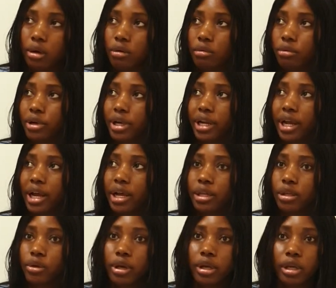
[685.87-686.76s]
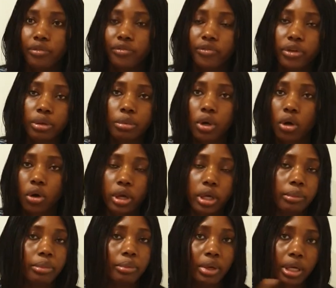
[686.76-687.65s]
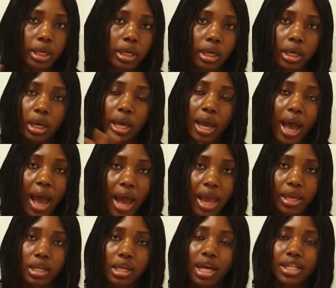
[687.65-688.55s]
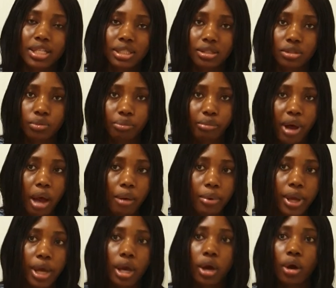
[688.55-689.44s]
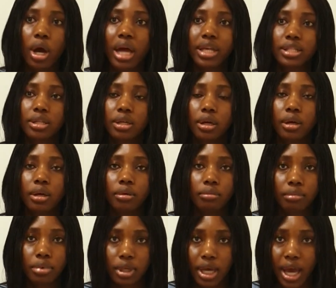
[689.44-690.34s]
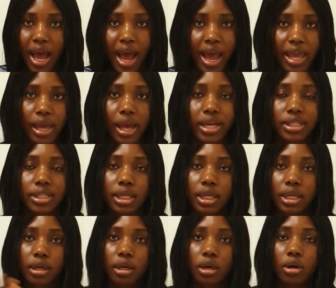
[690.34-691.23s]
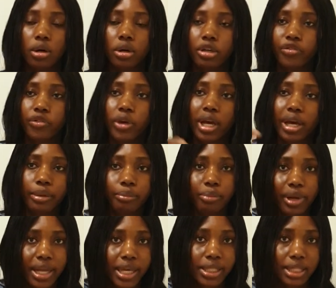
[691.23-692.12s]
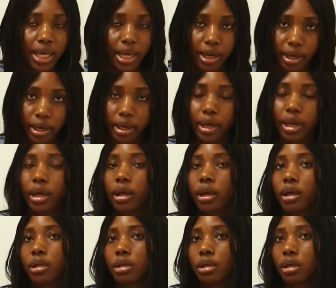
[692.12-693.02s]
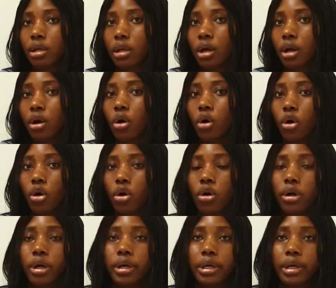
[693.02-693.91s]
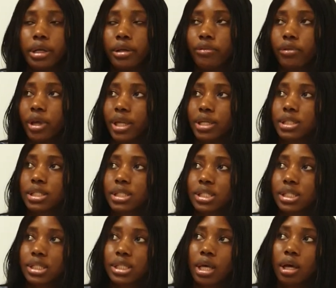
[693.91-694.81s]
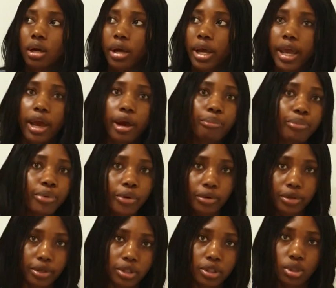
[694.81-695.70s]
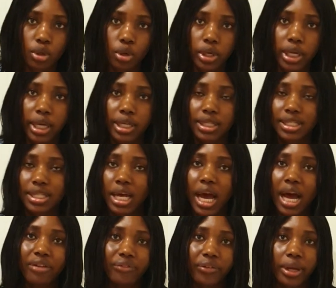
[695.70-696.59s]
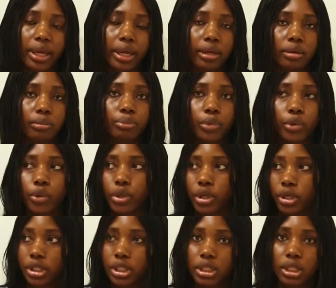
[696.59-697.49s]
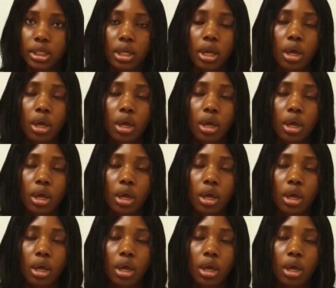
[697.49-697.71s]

whether you're a female or a guy that's to barb hair, as a guy, as a girl, if you can plait hair, or if you can sell hair products, or you can sell African products,